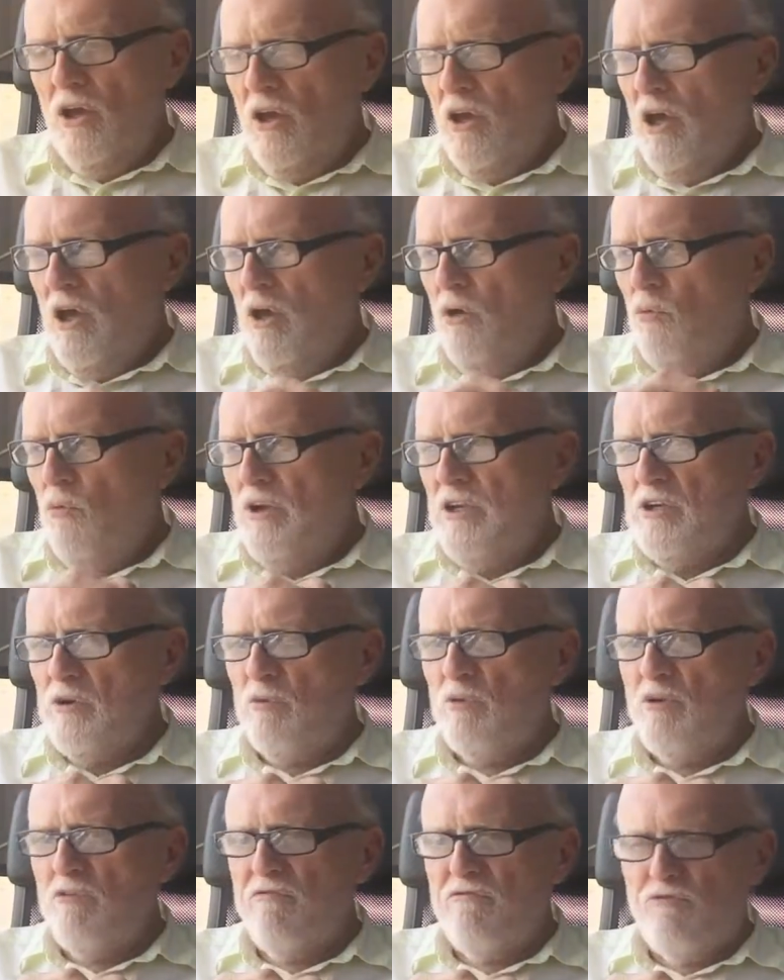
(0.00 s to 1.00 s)
when you're
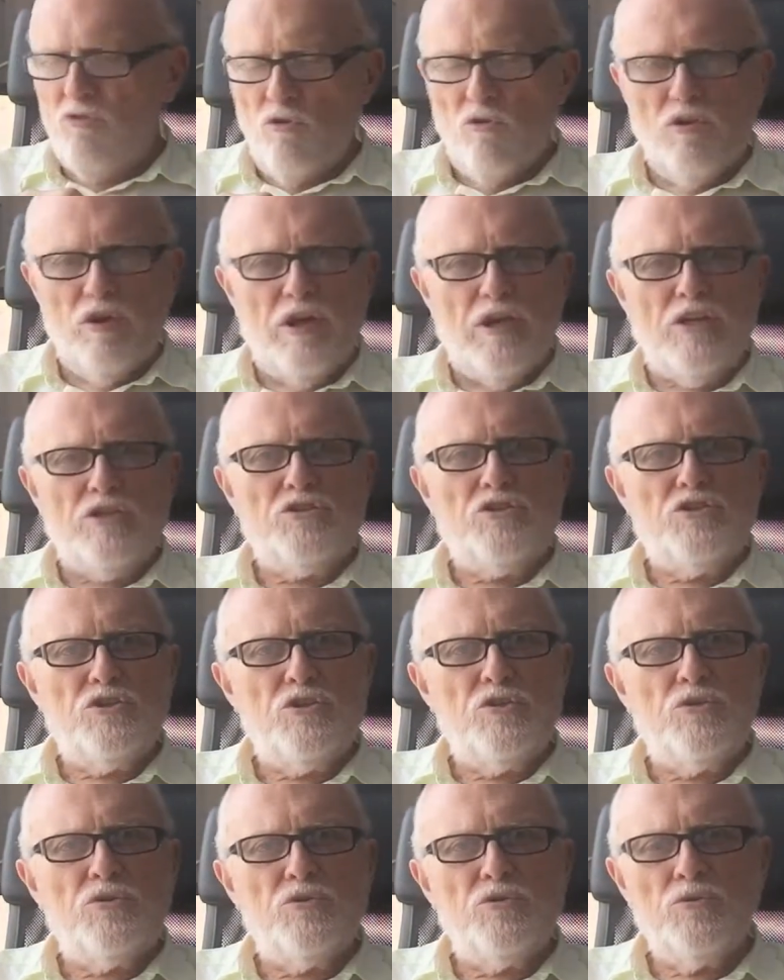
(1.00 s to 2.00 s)
referring
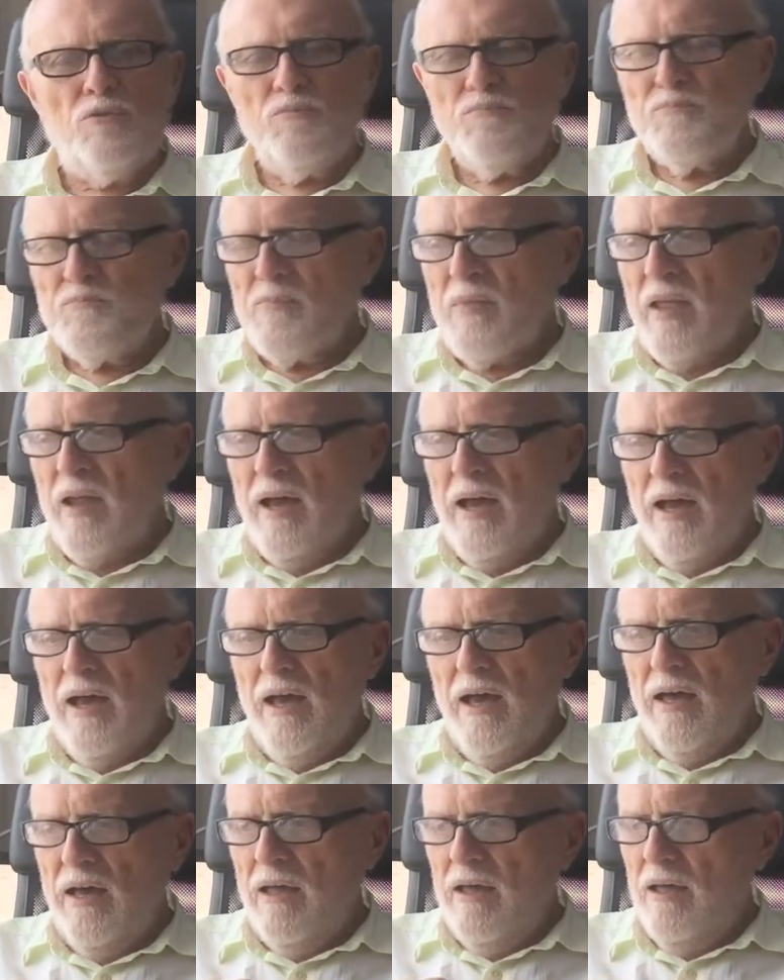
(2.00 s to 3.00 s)
to
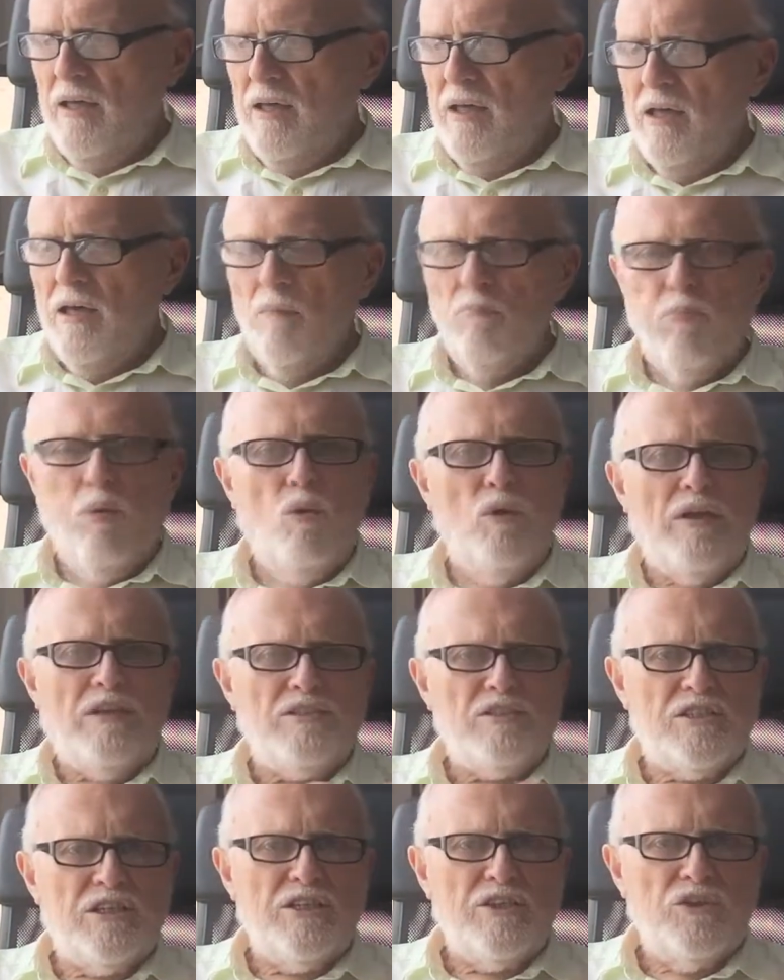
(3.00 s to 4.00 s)

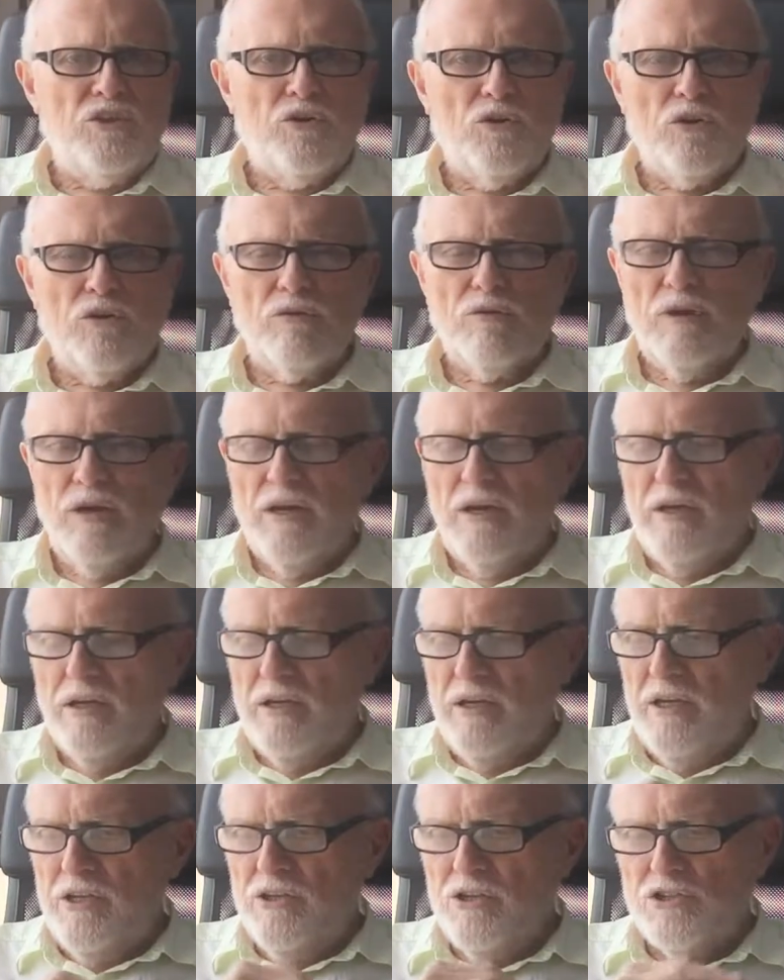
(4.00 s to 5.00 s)
points in your
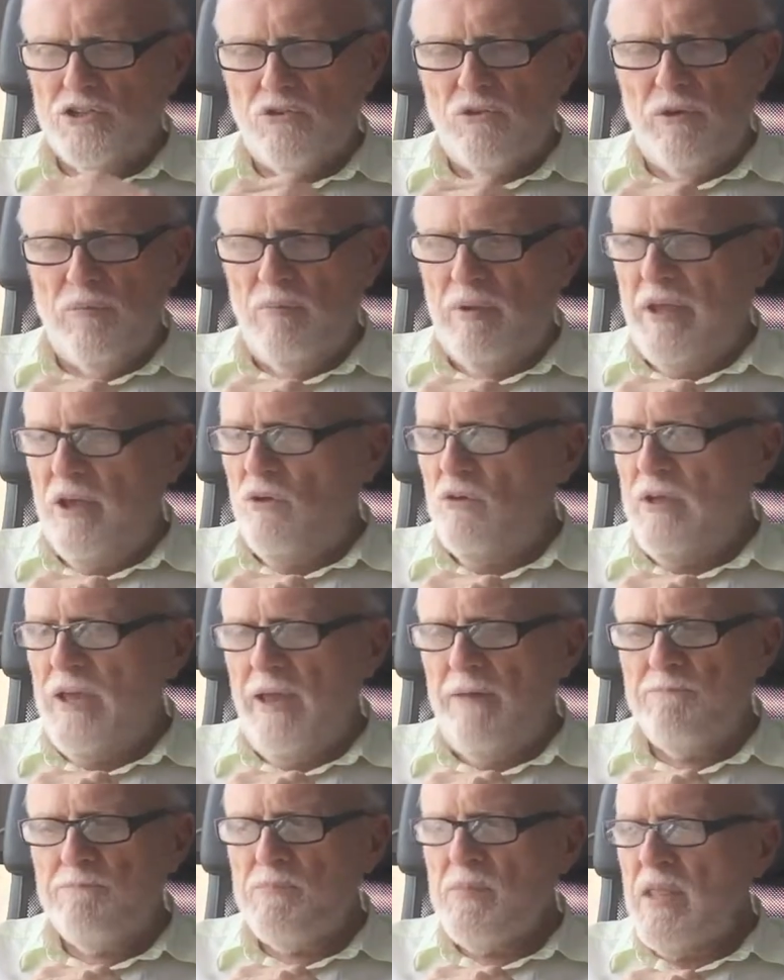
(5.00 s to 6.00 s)
screenplay.
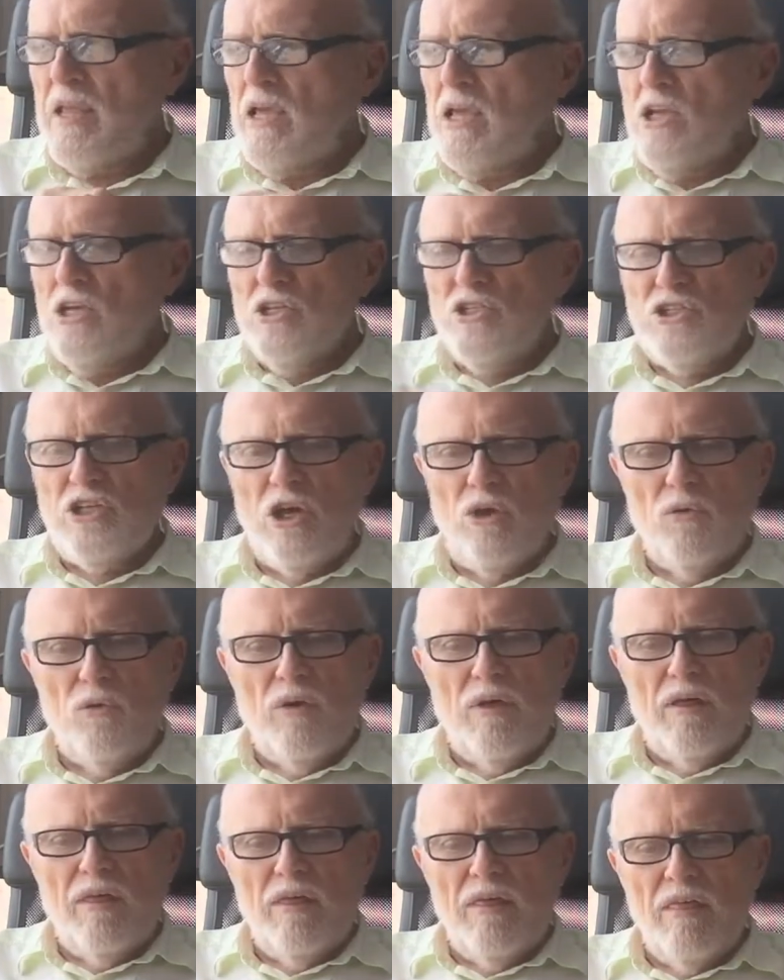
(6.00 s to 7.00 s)
Okay, so
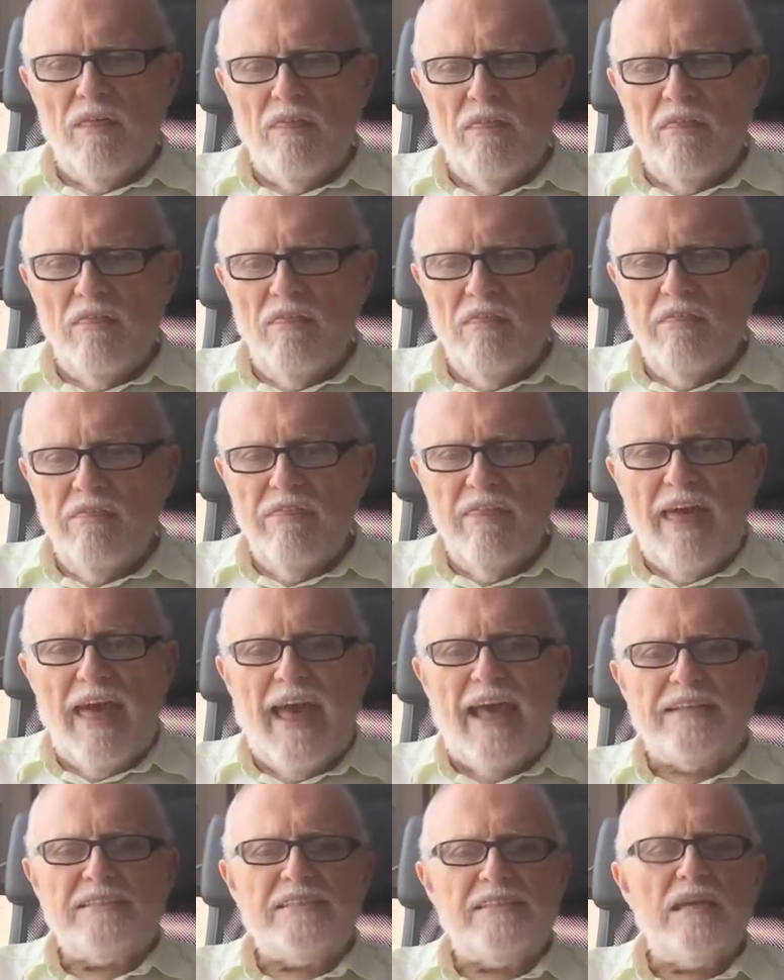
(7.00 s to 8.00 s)

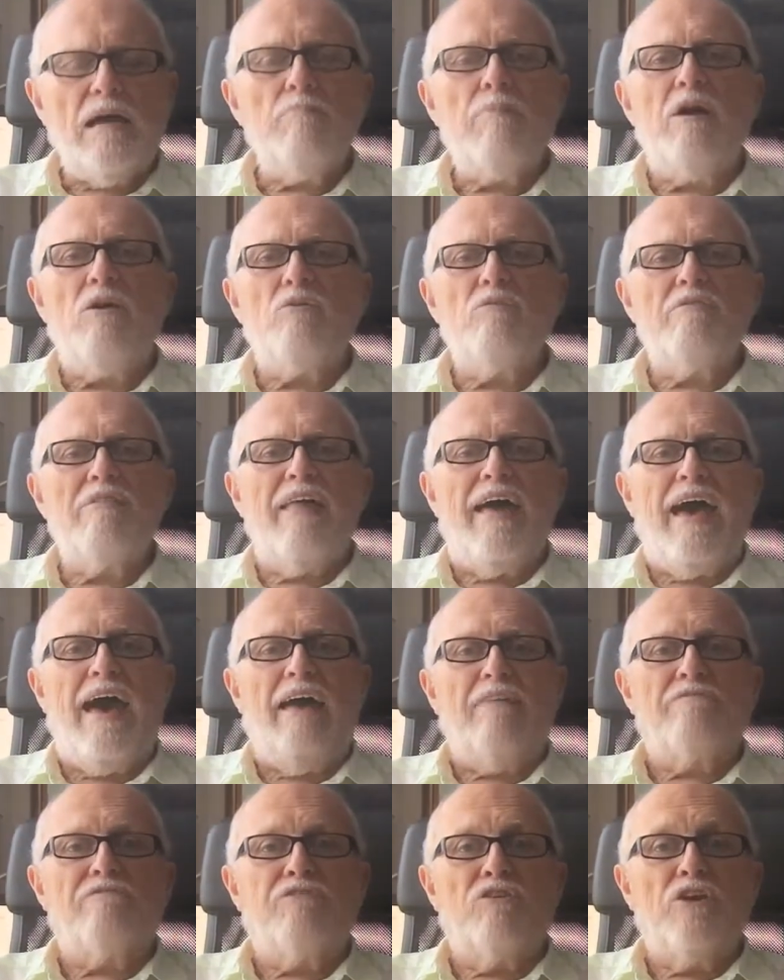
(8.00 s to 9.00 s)
that's about
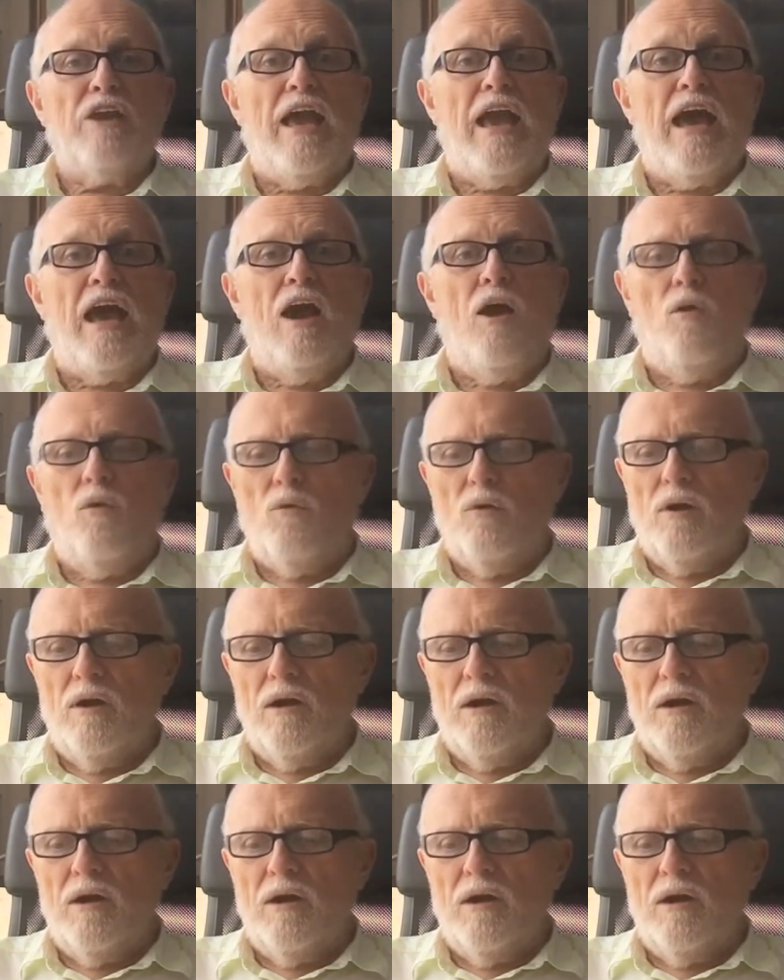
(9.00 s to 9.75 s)
that for now.